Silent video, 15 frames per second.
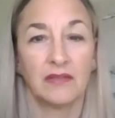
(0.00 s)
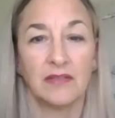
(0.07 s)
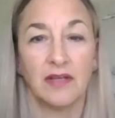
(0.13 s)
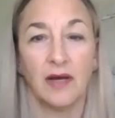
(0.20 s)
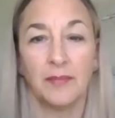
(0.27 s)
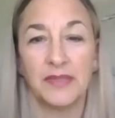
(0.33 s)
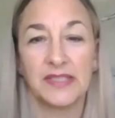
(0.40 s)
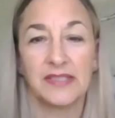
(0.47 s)

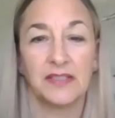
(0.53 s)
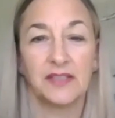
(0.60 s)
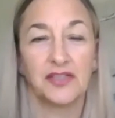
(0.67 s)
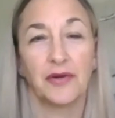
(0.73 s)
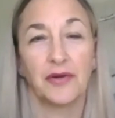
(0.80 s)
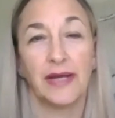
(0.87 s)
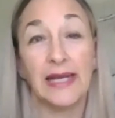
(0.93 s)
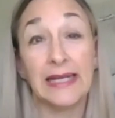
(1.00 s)
Thomas the
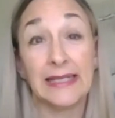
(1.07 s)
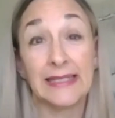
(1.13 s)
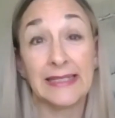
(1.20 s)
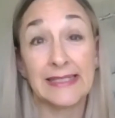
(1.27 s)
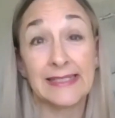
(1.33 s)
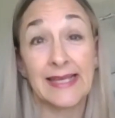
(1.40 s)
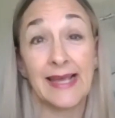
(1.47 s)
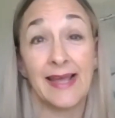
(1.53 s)
Train in
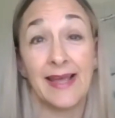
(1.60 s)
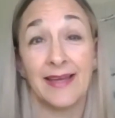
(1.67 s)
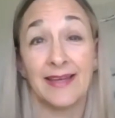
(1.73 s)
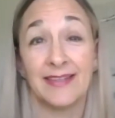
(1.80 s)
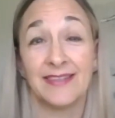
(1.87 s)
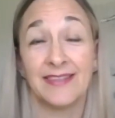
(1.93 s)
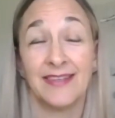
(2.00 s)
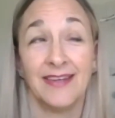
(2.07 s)
his
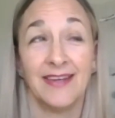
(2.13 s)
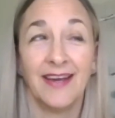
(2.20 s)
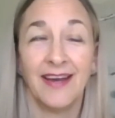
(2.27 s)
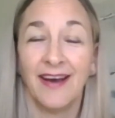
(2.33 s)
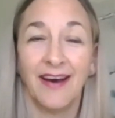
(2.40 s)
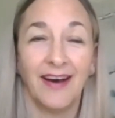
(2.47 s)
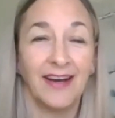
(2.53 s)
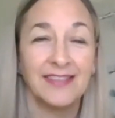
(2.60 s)
hand.
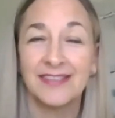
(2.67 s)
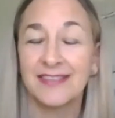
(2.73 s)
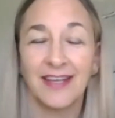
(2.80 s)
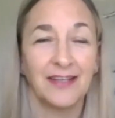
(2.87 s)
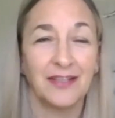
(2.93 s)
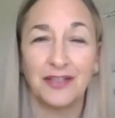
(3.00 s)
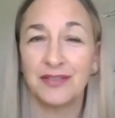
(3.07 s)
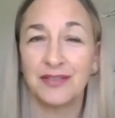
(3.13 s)
I just
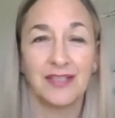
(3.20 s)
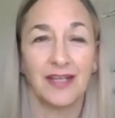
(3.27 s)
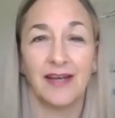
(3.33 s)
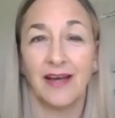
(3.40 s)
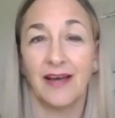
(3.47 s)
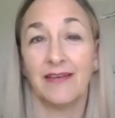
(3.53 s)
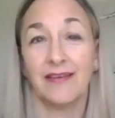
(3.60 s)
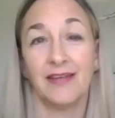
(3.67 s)
got used to
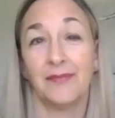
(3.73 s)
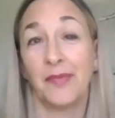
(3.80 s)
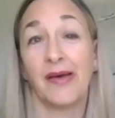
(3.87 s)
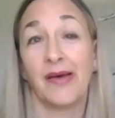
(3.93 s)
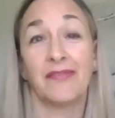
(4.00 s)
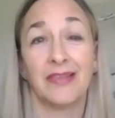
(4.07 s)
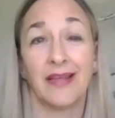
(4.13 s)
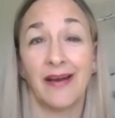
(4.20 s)
him
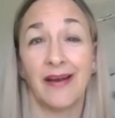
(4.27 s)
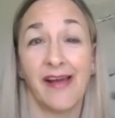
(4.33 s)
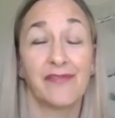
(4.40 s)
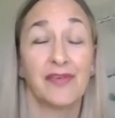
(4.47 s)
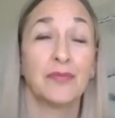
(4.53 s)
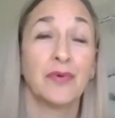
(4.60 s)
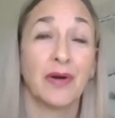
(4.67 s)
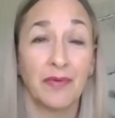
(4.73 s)
having that
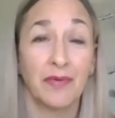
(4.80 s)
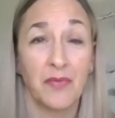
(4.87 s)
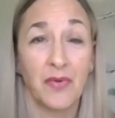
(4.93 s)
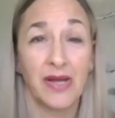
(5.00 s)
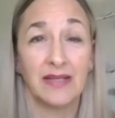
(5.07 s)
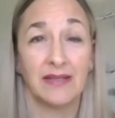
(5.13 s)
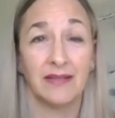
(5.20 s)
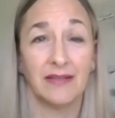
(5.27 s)
everywhere we
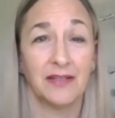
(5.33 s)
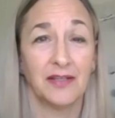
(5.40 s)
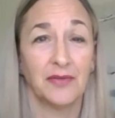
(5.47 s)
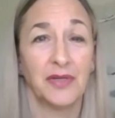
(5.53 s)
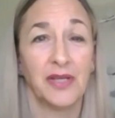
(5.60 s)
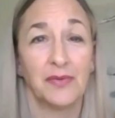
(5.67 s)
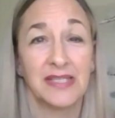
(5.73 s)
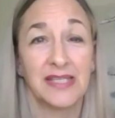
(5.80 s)
went. You know,
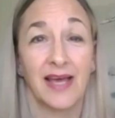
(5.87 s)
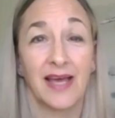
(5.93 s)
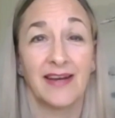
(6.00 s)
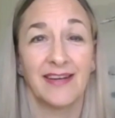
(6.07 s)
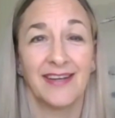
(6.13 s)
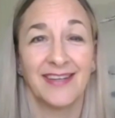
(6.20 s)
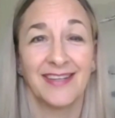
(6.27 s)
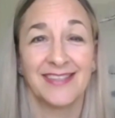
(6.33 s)
he always had
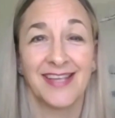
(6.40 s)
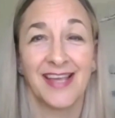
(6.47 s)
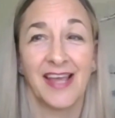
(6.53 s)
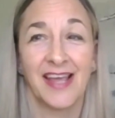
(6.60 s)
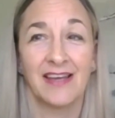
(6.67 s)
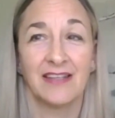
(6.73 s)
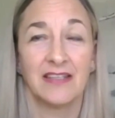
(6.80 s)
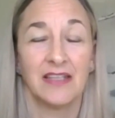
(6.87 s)
it in his
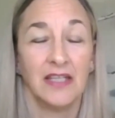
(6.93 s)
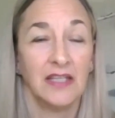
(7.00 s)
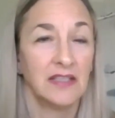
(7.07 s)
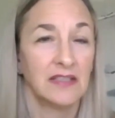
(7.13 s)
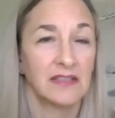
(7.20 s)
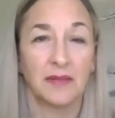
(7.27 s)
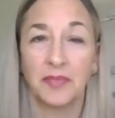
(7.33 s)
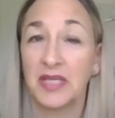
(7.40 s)
hand.
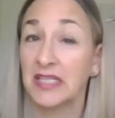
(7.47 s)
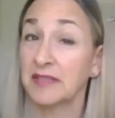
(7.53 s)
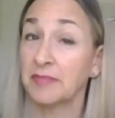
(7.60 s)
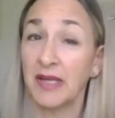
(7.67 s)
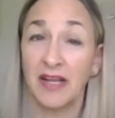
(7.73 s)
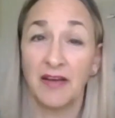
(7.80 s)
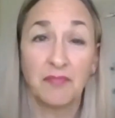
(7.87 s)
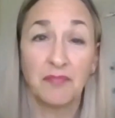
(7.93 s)
Some kids
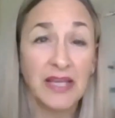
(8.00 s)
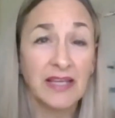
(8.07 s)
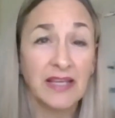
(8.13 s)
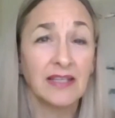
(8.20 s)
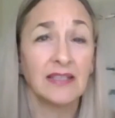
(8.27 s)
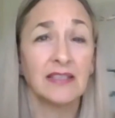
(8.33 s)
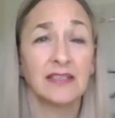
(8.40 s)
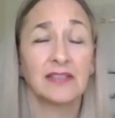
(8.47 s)
might have
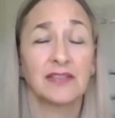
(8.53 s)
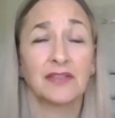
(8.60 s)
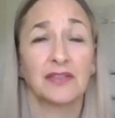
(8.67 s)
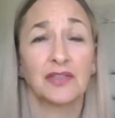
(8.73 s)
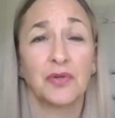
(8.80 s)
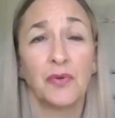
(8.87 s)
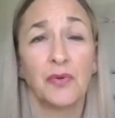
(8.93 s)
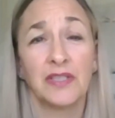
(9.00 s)
blankets or
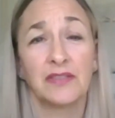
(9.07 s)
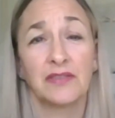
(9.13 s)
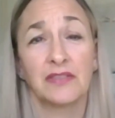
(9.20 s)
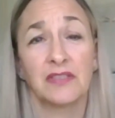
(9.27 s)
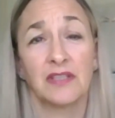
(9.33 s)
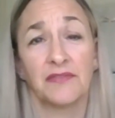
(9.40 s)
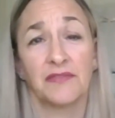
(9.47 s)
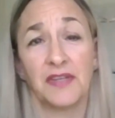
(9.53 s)
toys or
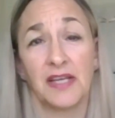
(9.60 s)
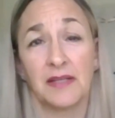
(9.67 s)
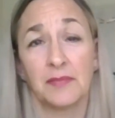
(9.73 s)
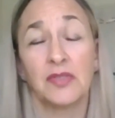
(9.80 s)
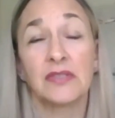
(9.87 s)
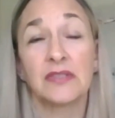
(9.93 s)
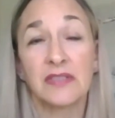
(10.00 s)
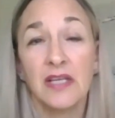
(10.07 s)
stuffed
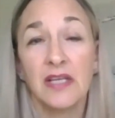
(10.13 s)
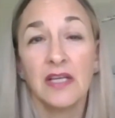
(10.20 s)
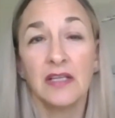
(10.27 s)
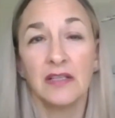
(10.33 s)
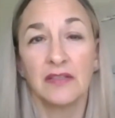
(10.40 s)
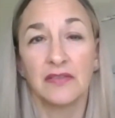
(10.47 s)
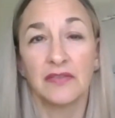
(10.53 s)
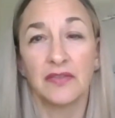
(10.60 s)
animals.
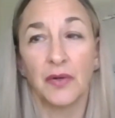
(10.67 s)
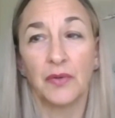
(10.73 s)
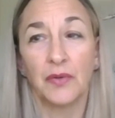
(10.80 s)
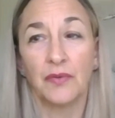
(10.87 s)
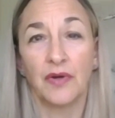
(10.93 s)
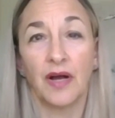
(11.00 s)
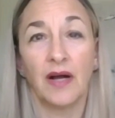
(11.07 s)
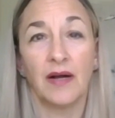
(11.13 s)

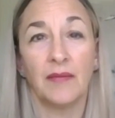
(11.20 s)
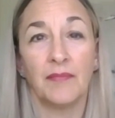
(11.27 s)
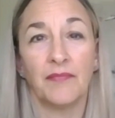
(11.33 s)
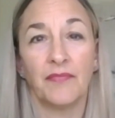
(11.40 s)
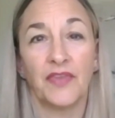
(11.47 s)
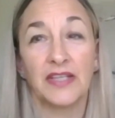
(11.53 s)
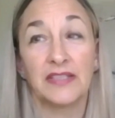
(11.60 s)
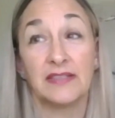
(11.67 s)
So
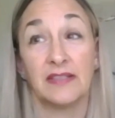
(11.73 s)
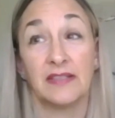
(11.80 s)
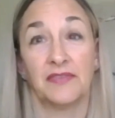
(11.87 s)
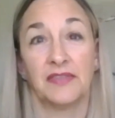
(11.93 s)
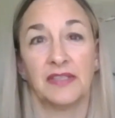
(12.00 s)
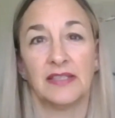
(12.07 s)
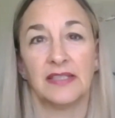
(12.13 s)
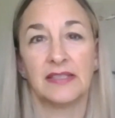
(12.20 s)
that's
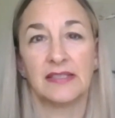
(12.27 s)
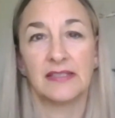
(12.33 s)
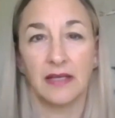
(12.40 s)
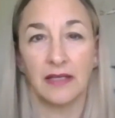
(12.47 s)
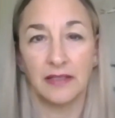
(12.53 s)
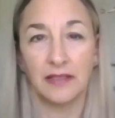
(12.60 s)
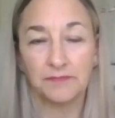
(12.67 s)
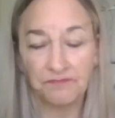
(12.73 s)
definitely a
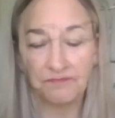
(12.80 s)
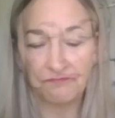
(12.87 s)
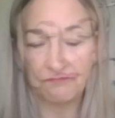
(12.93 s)
sign.